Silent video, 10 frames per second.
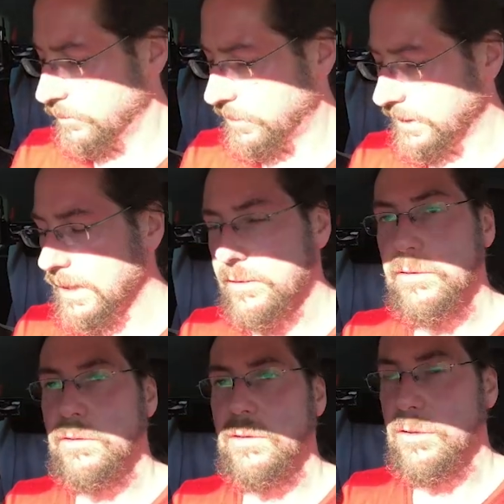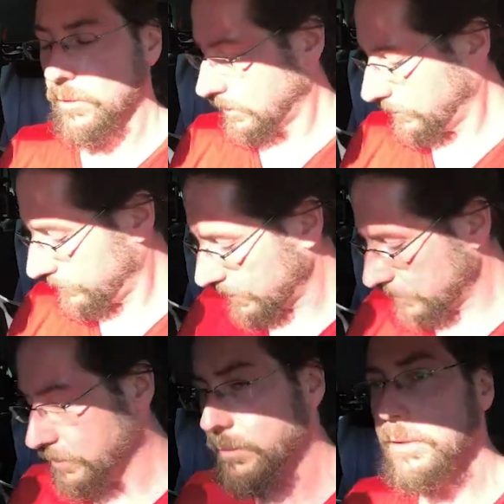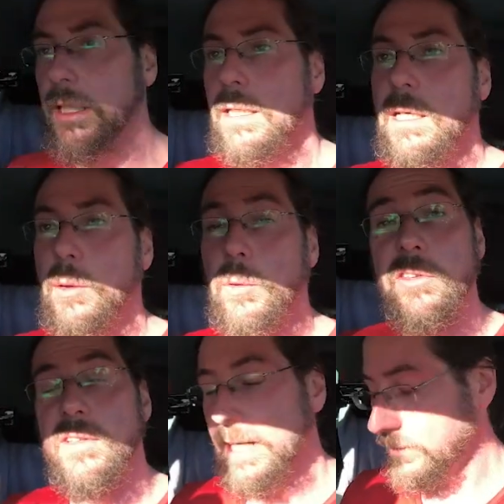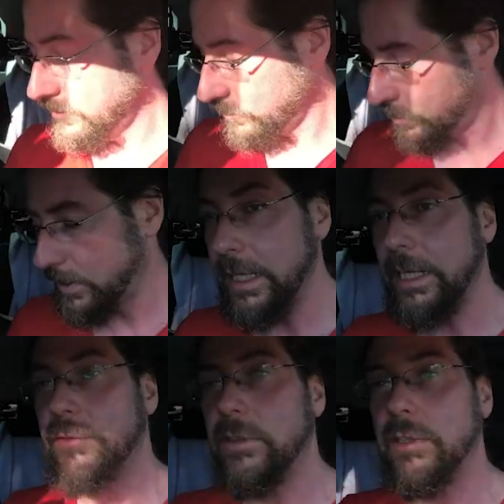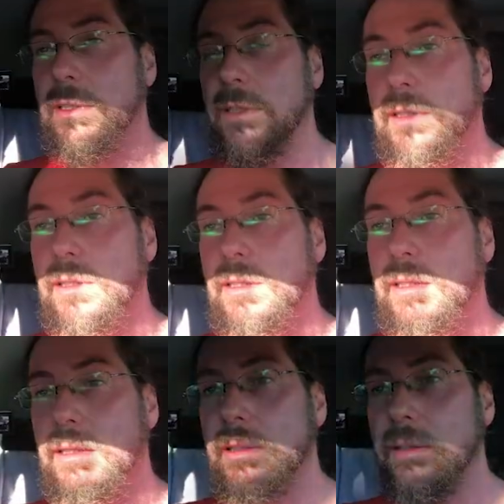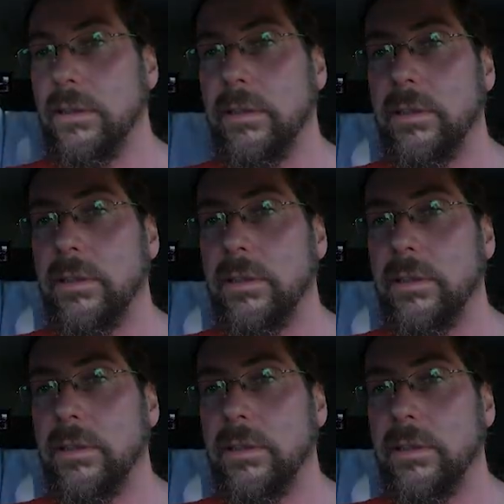But that's totally fine with me. What's nice is when you have the